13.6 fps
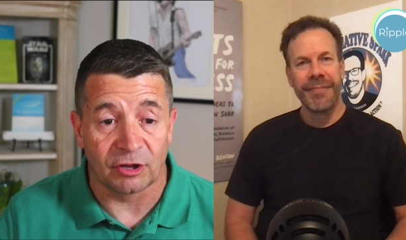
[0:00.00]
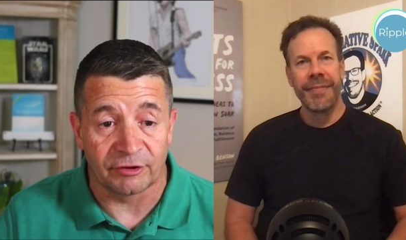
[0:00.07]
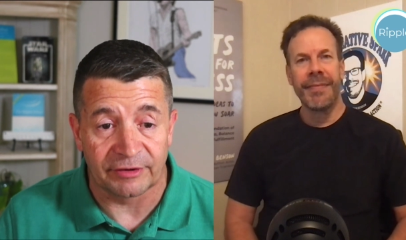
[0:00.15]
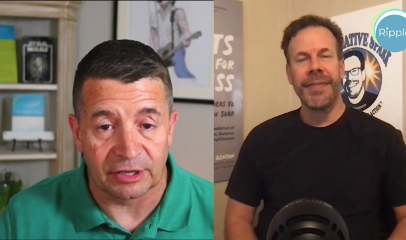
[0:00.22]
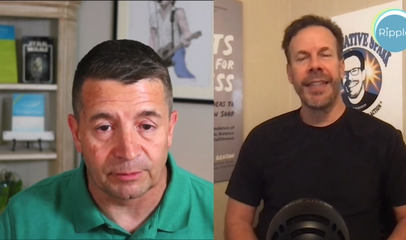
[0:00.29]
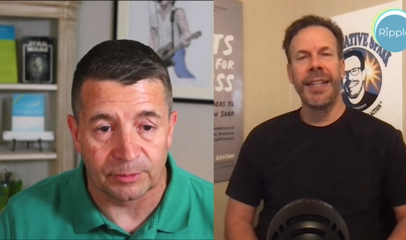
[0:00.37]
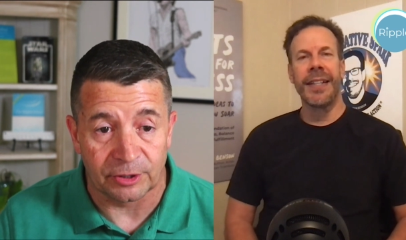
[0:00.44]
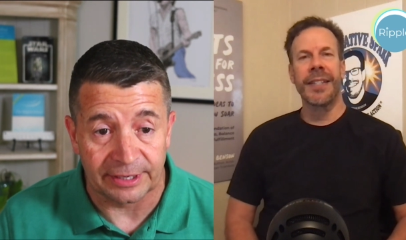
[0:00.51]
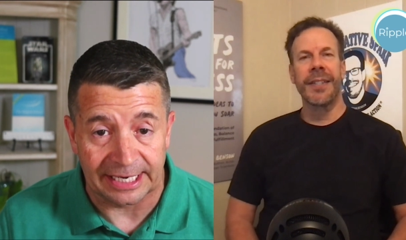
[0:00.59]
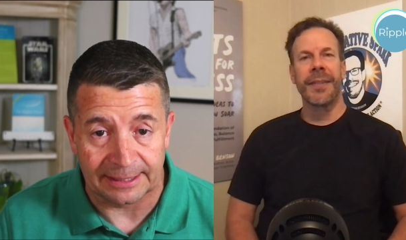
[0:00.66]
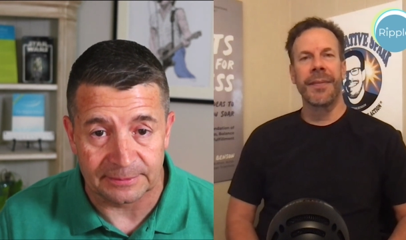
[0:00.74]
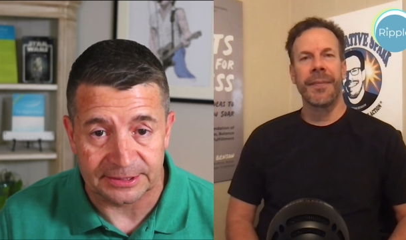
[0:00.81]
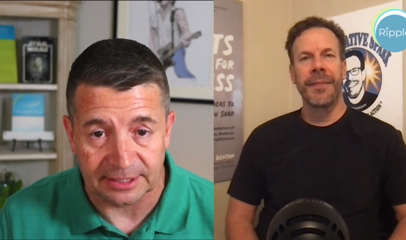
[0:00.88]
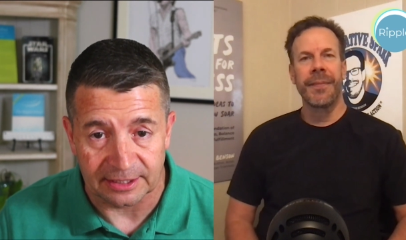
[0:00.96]
Speaker 1: available on
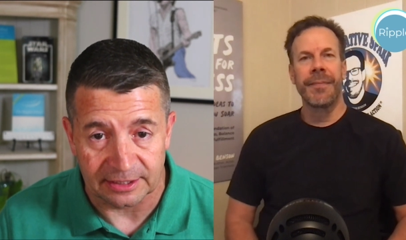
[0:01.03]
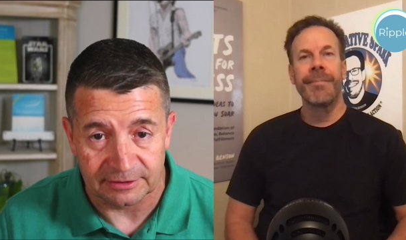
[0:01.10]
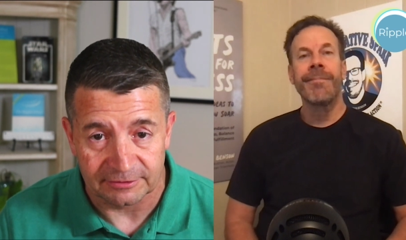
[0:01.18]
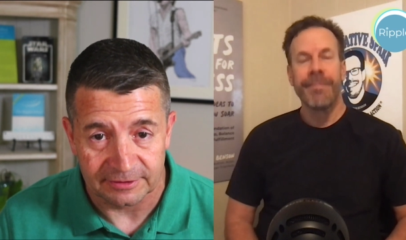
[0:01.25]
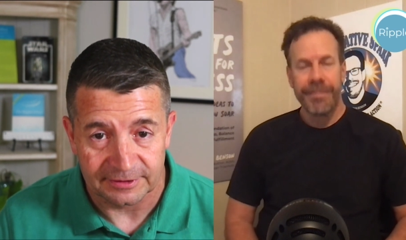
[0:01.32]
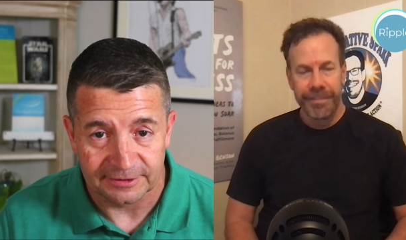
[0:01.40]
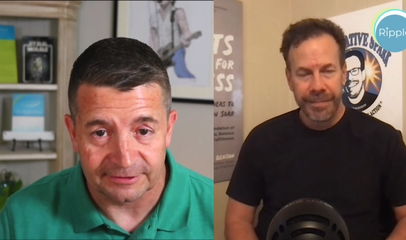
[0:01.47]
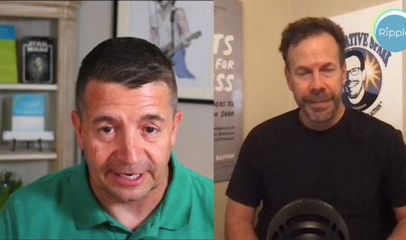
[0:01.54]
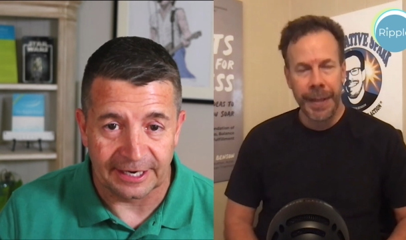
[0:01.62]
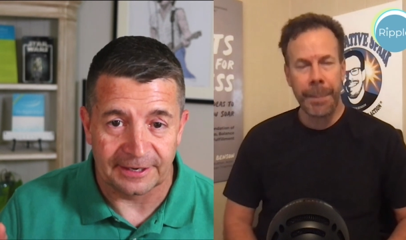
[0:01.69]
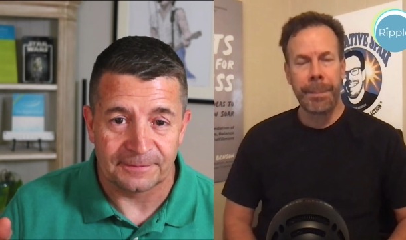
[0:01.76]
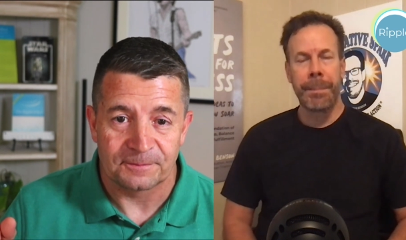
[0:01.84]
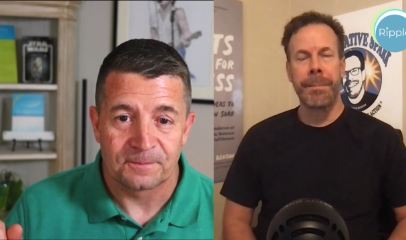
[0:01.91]
Amazon, right? Yep.